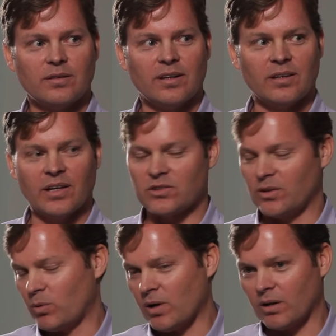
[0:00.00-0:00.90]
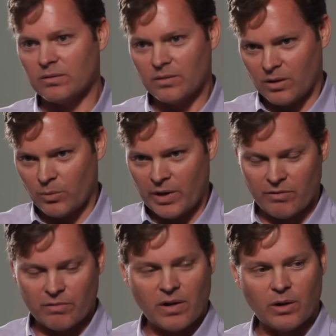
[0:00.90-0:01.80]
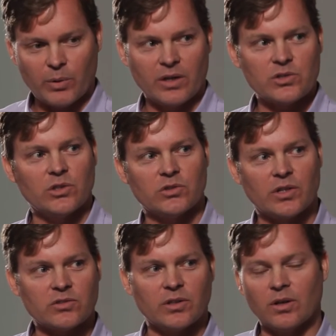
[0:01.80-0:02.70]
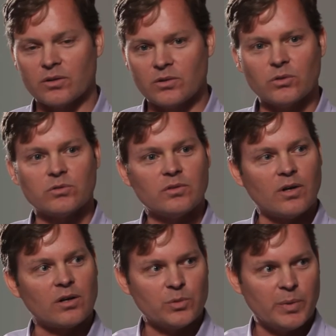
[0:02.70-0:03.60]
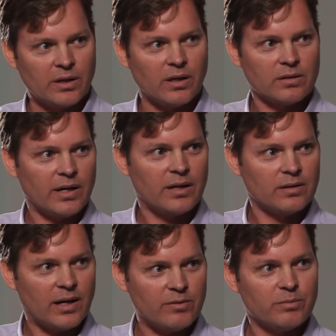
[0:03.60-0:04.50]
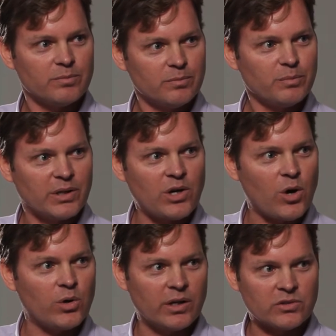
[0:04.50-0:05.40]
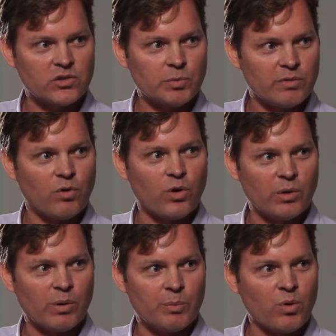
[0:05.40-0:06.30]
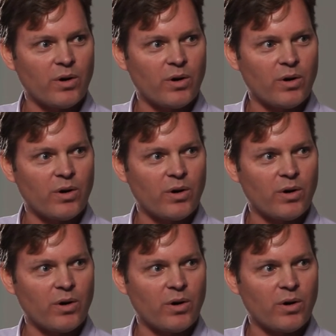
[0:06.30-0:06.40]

And they said, well, you know, we have the following issues. And I said, look, don't talk to me like that. I've been coding since before you were born.